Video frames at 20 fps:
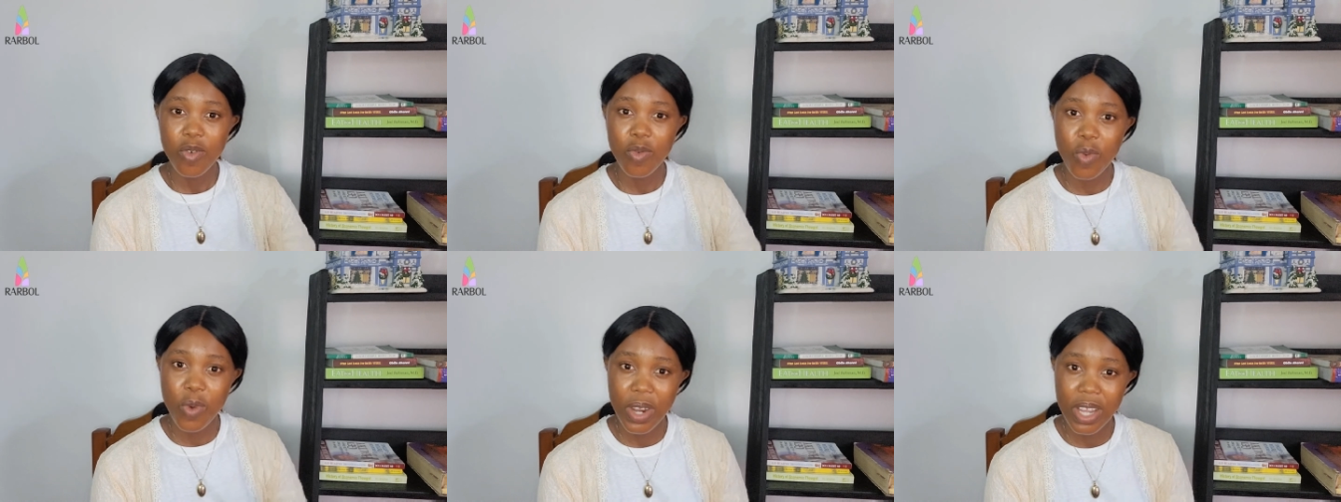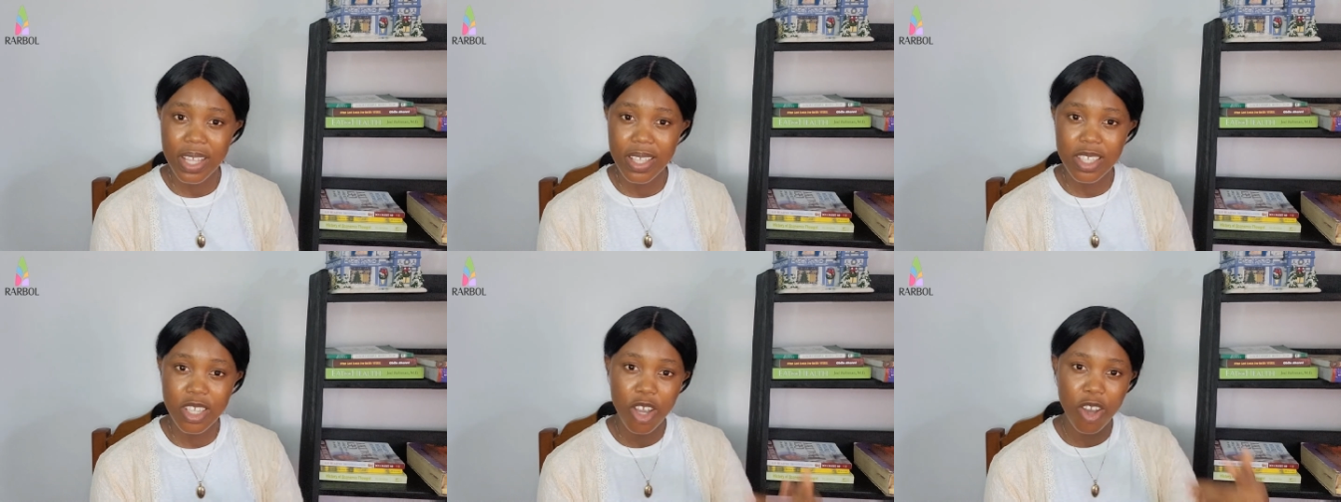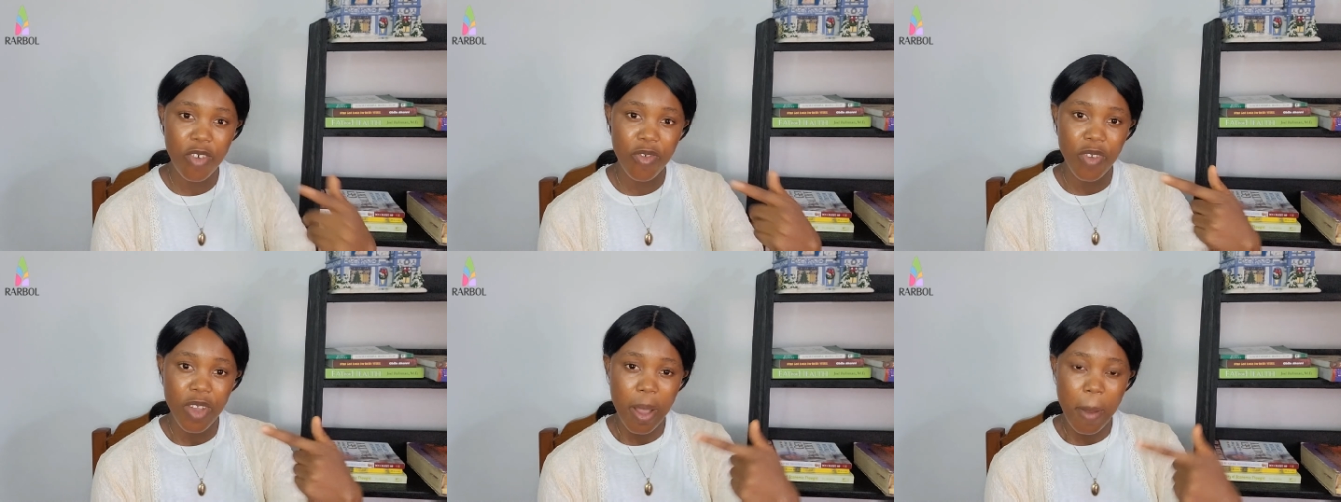words
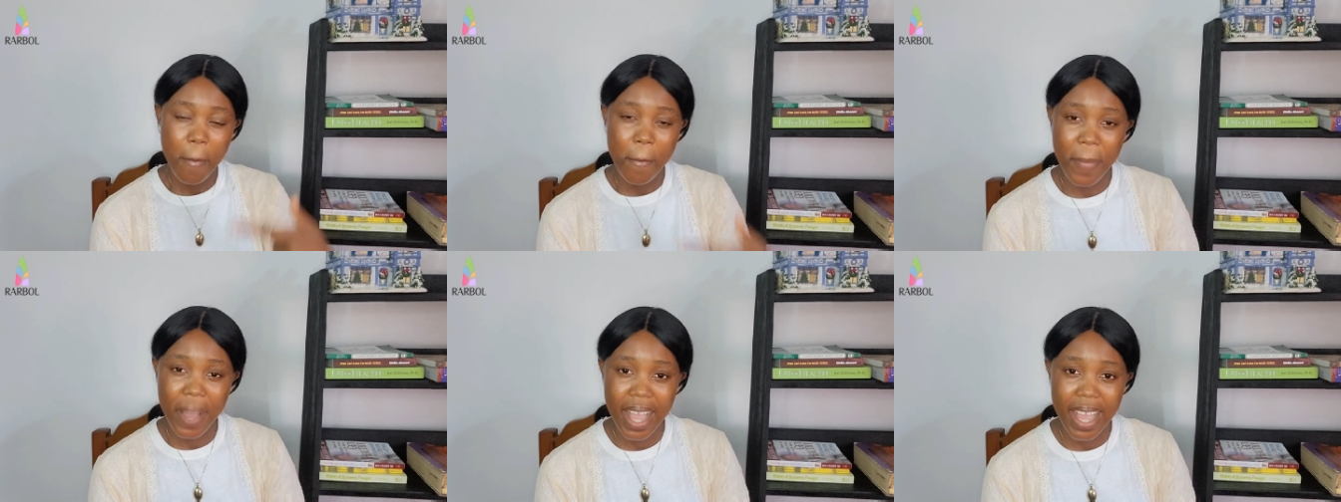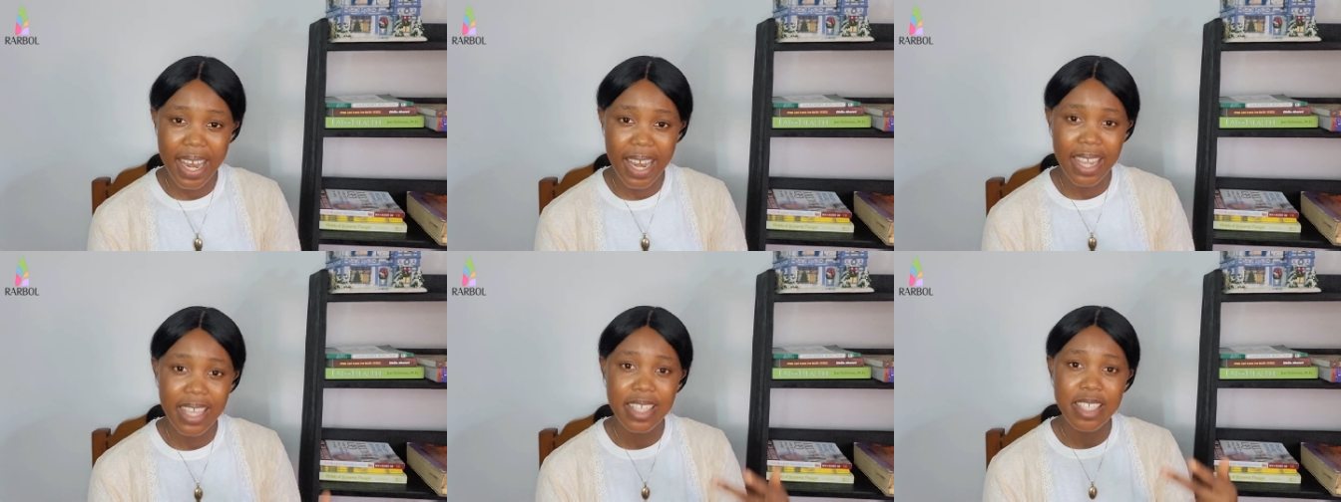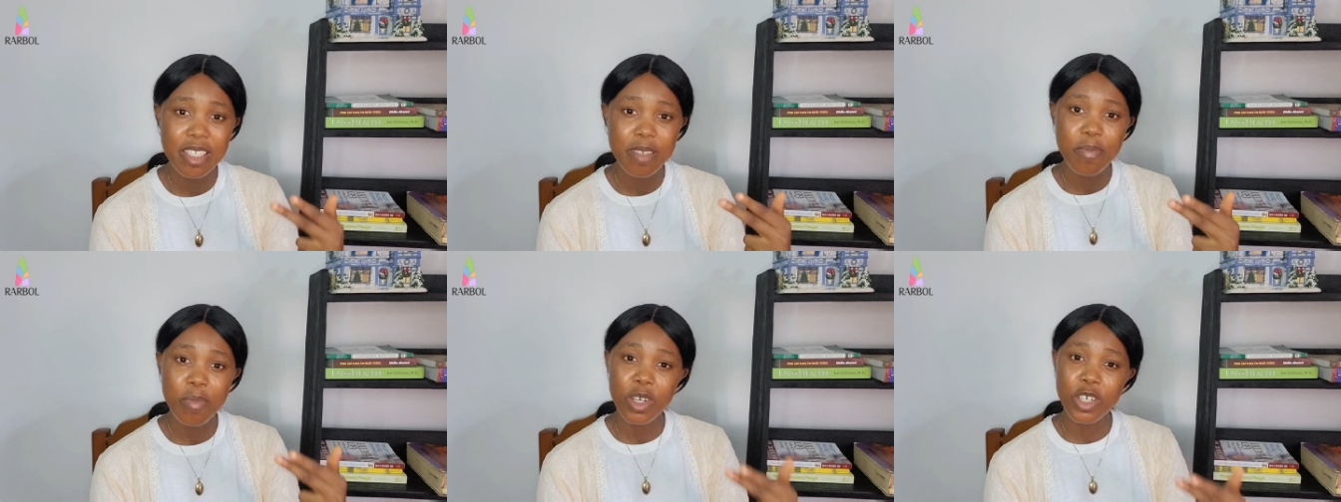of
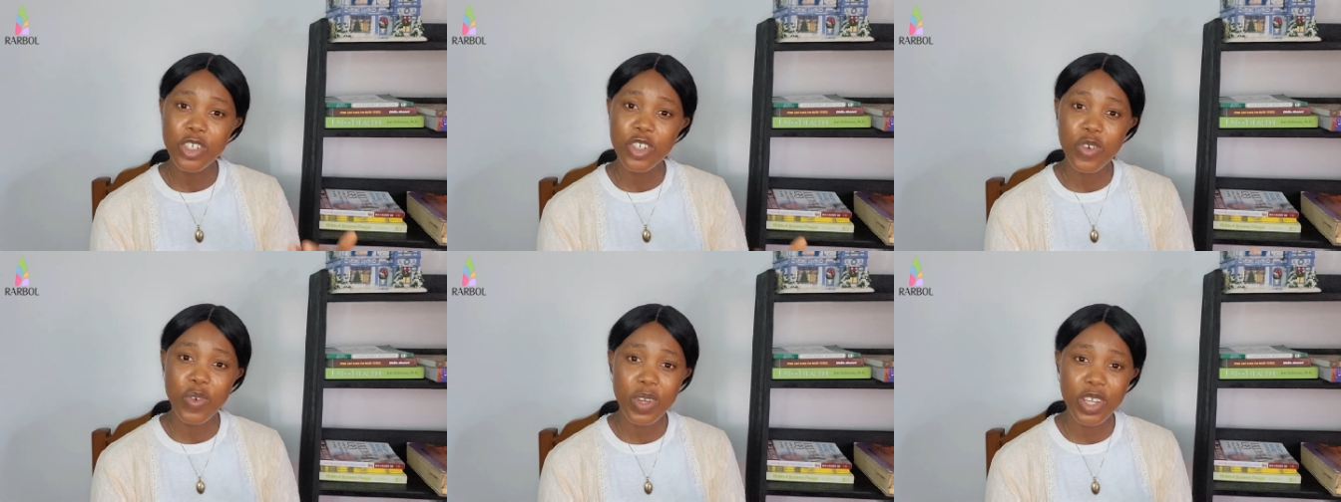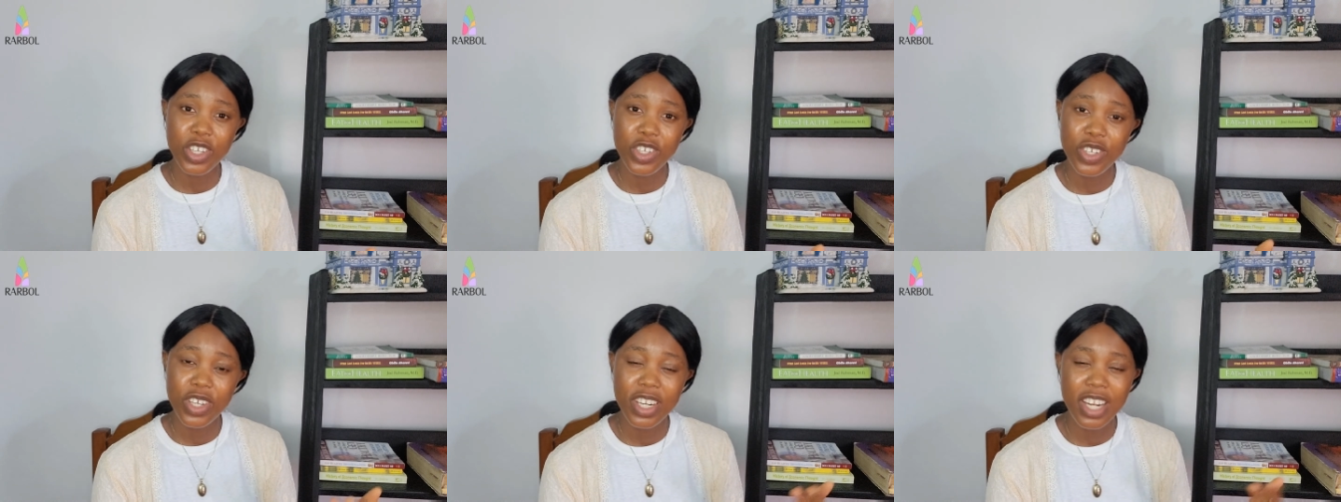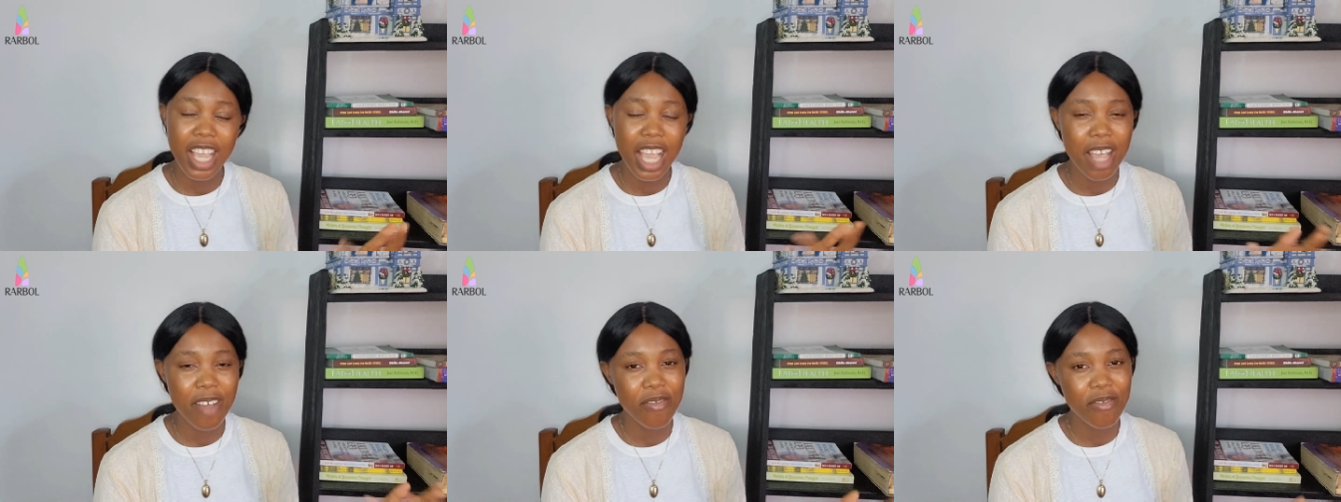balance,
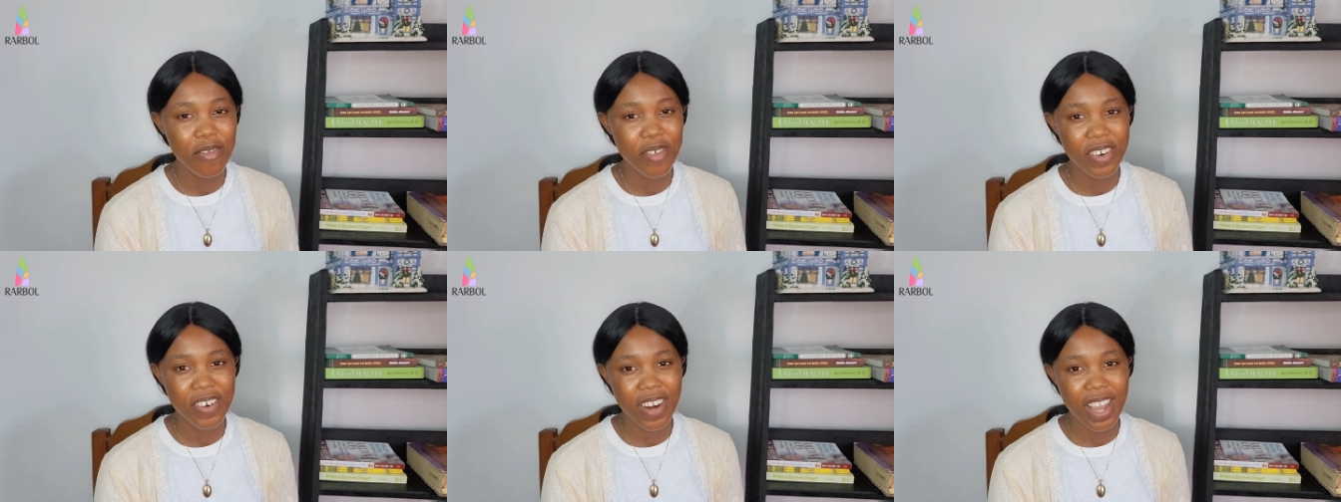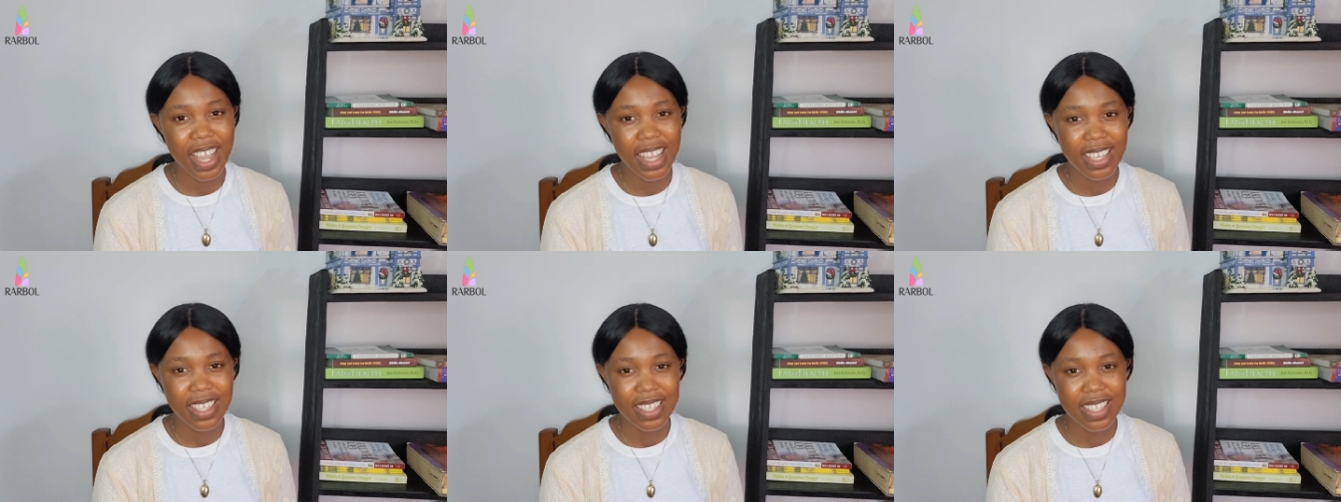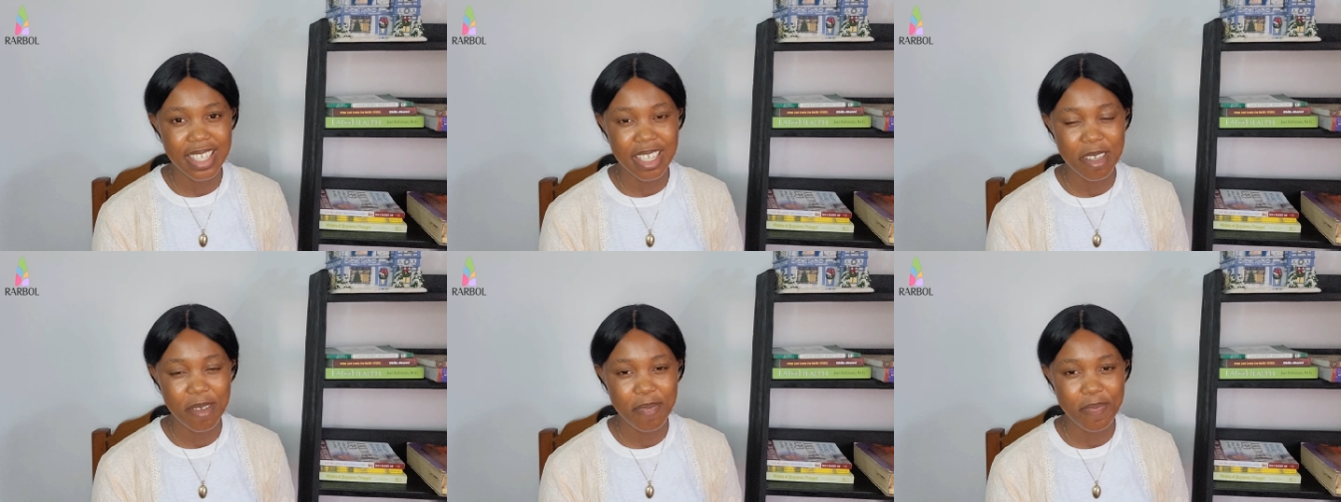moderation, and
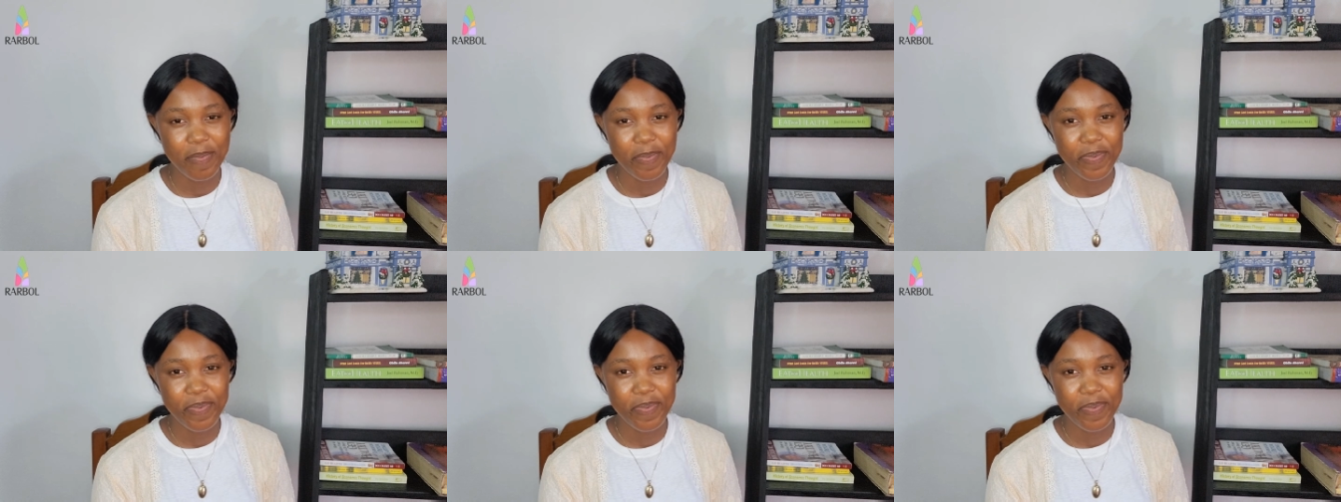variety.